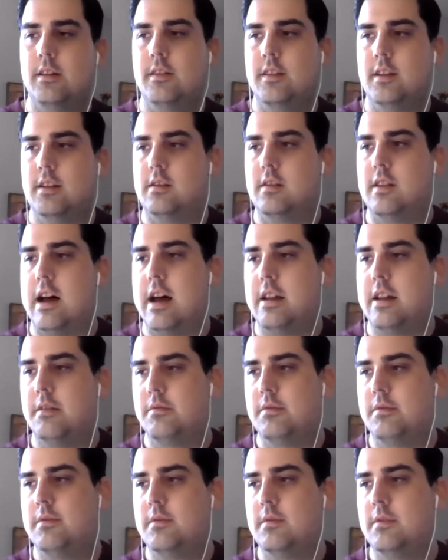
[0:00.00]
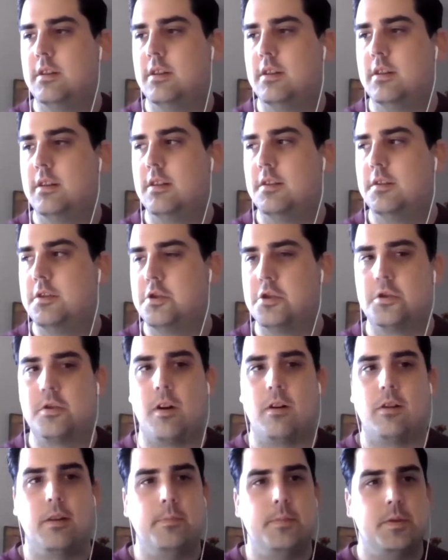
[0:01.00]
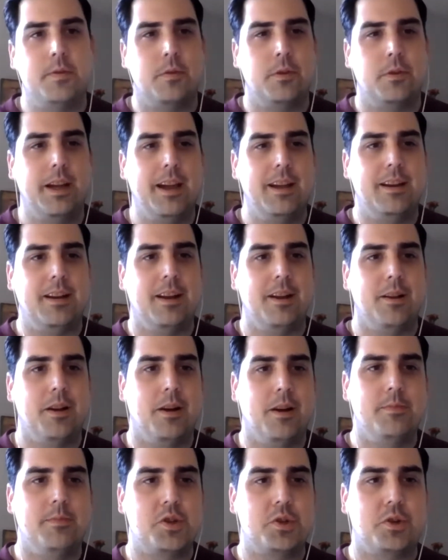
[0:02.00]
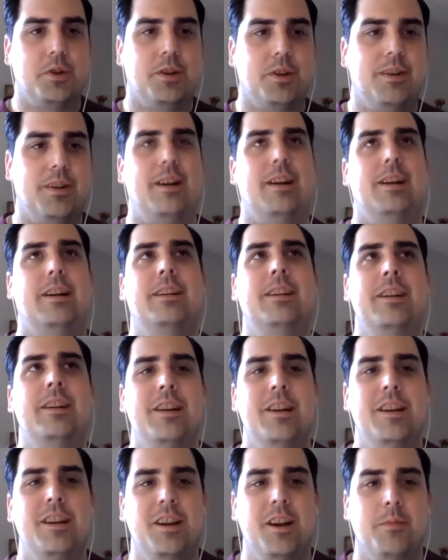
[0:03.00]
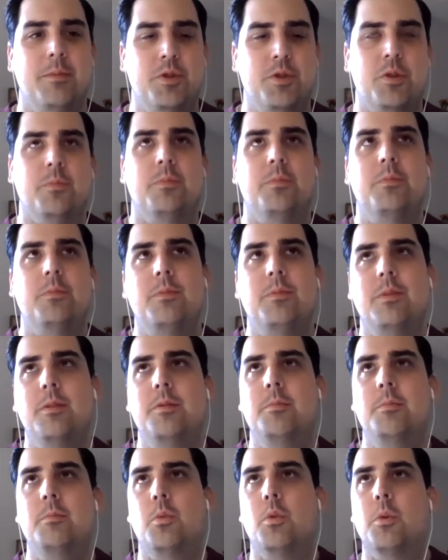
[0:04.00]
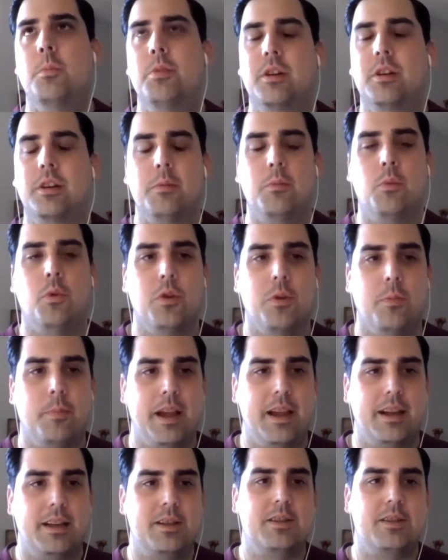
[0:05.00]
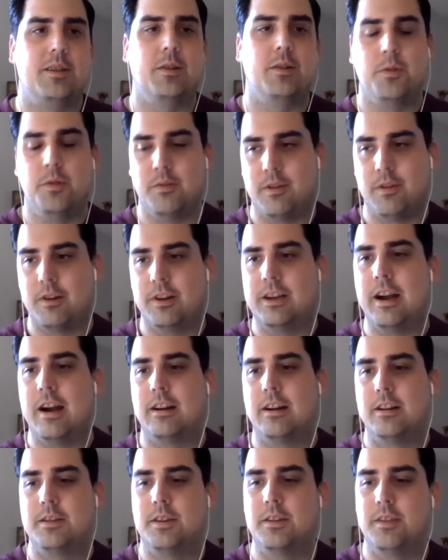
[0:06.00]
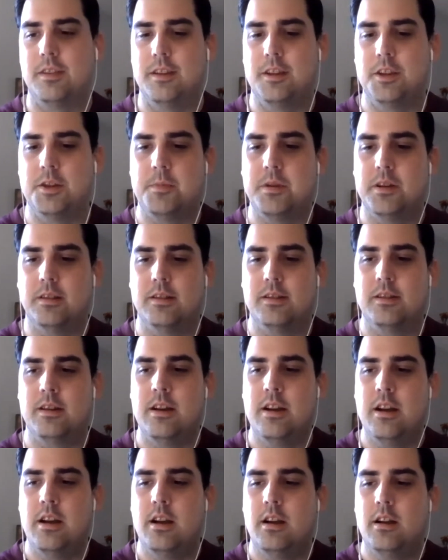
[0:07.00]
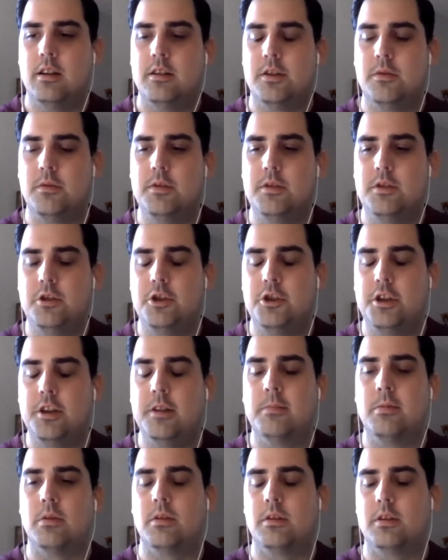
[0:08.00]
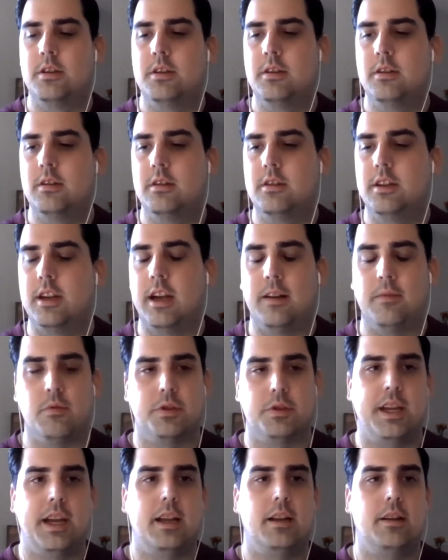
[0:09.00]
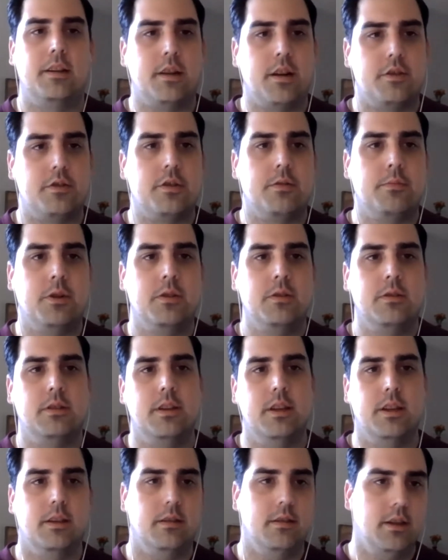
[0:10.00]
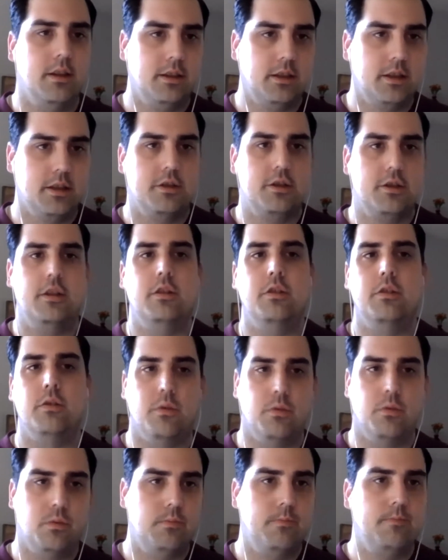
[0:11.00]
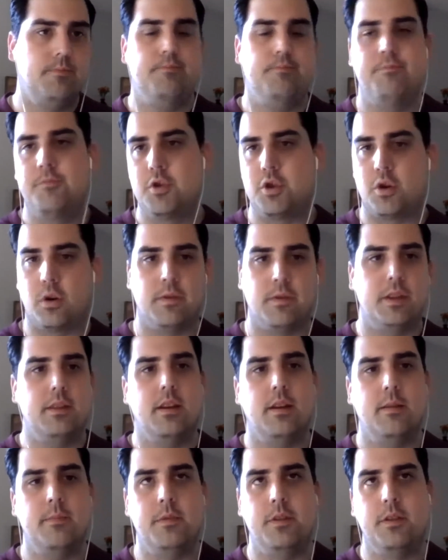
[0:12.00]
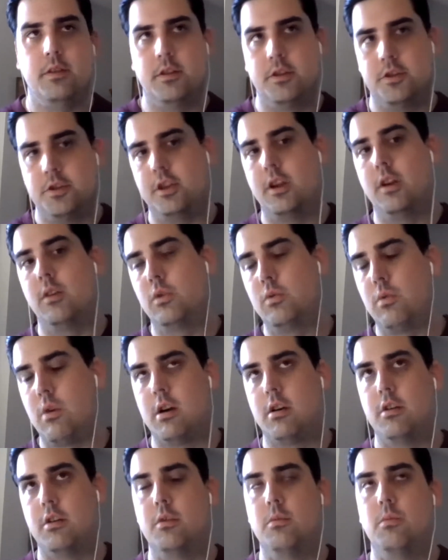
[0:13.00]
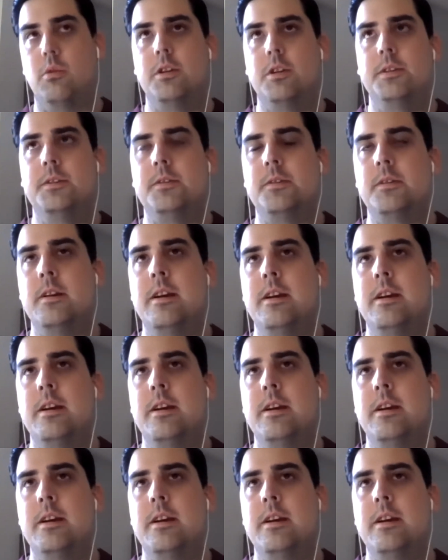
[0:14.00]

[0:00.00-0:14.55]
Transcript: a lot of at least startups forget. I'm sure more brick and mortar banks, they're very cognizant of this, but it's always cheaper to kind of retain a customer and continue serving them than it is to go acquire new ones.